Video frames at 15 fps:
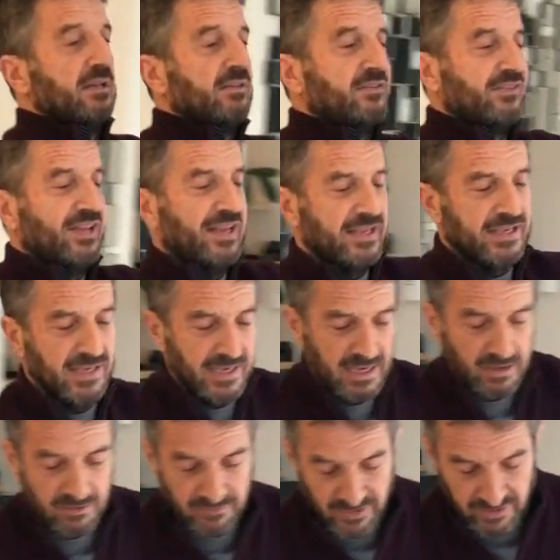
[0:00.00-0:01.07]
take it
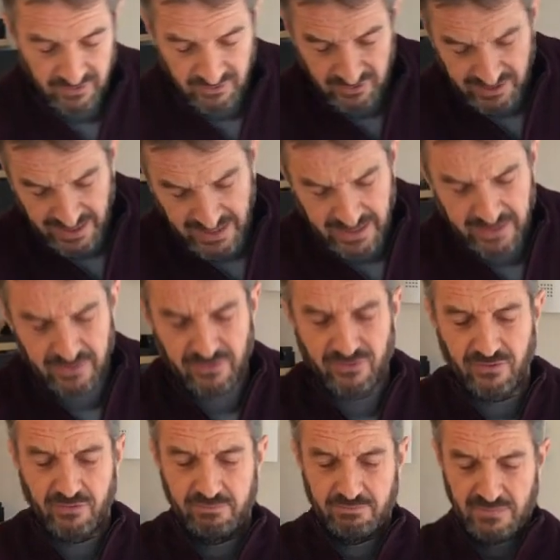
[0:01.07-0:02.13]
out of its
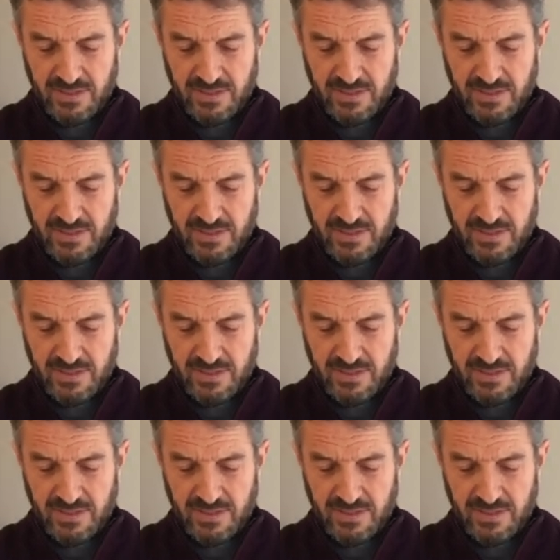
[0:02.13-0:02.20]
case.